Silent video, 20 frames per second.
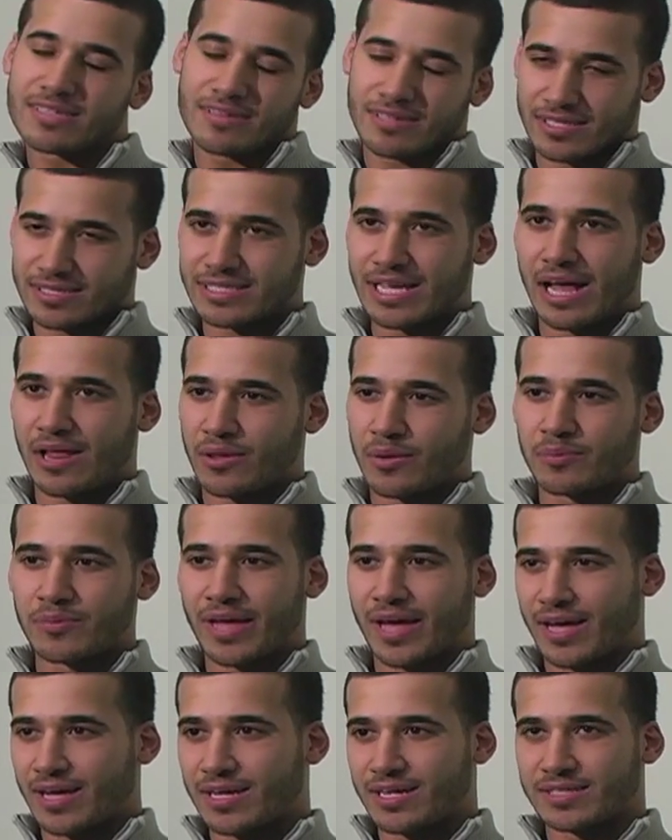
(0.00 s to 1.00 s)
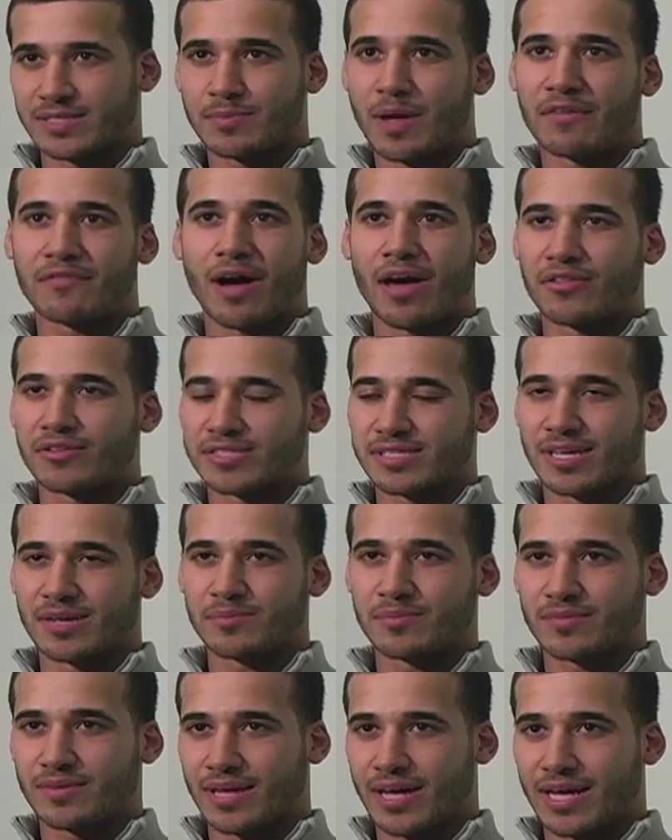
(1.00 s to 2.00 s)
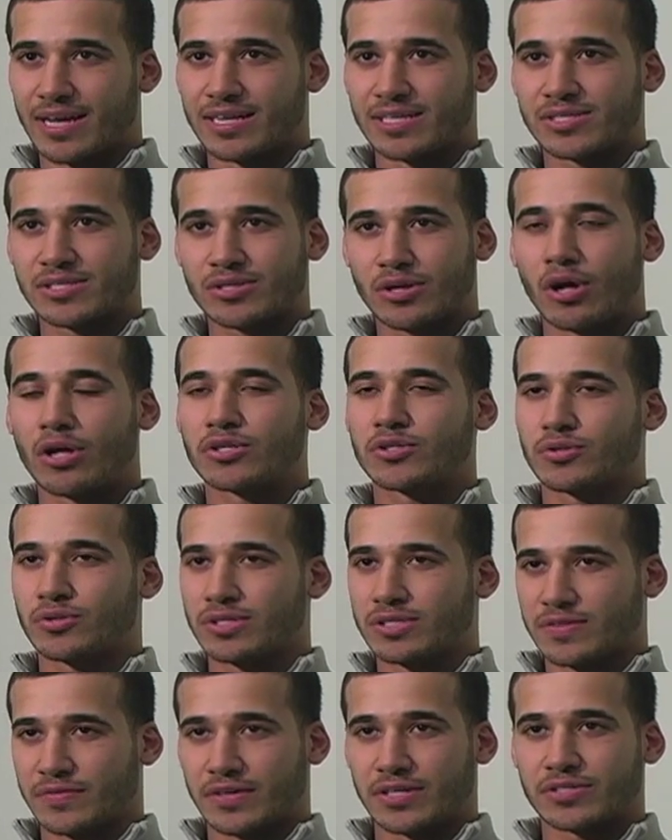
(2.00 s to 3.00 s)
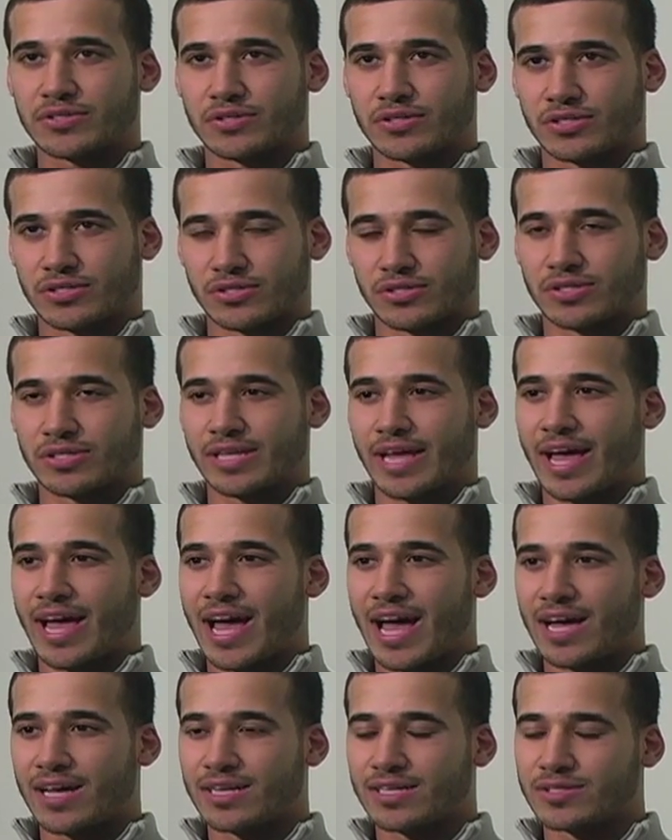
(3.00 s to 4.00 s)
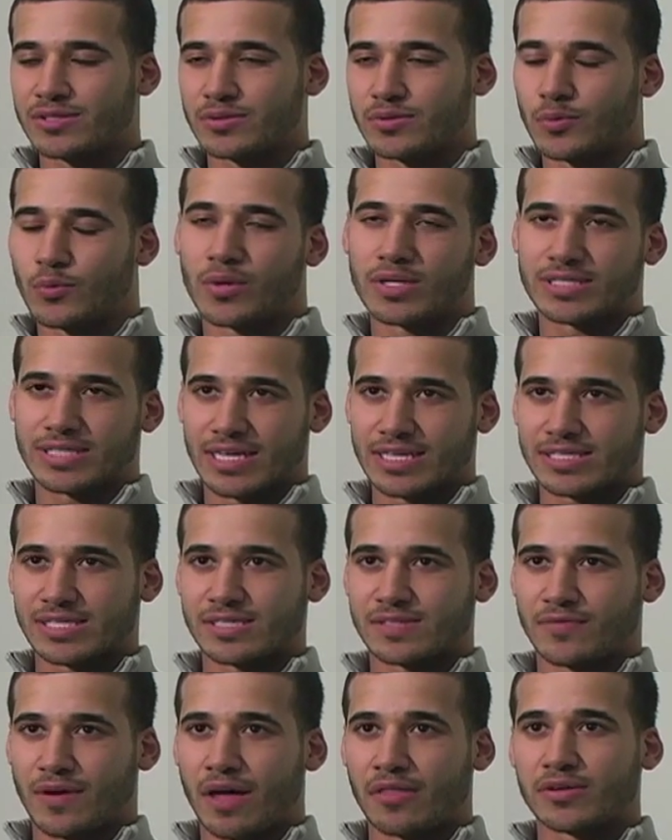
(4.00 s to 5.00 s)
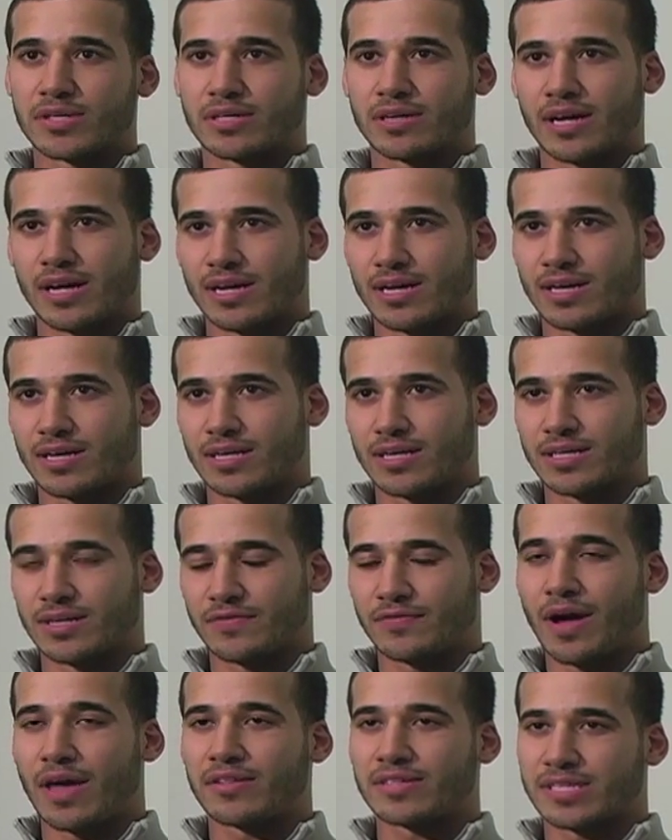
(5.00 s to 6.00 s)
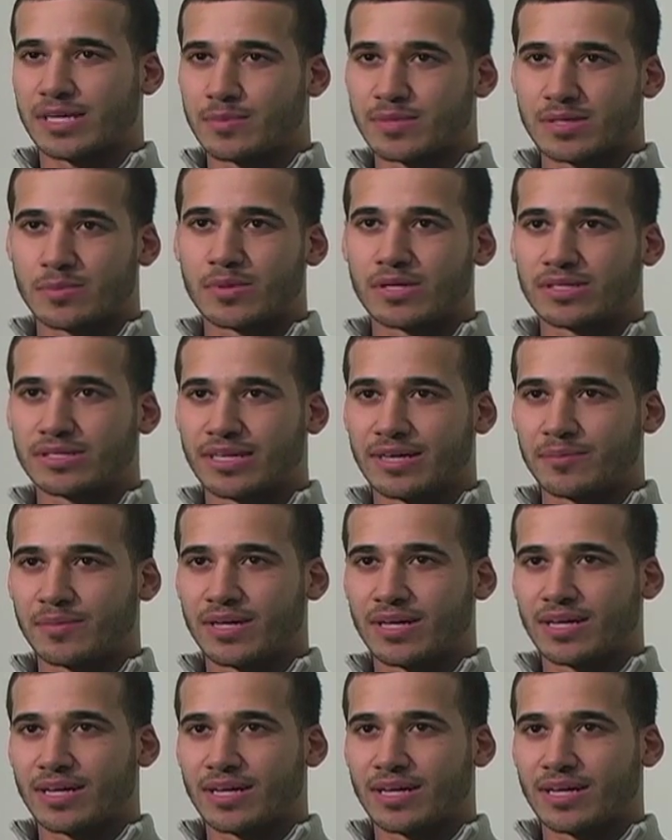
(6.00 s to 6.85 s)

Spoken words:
tell them that it's my father's name, and it's cultural, it's very traditional that one takes his father's name as the middle name.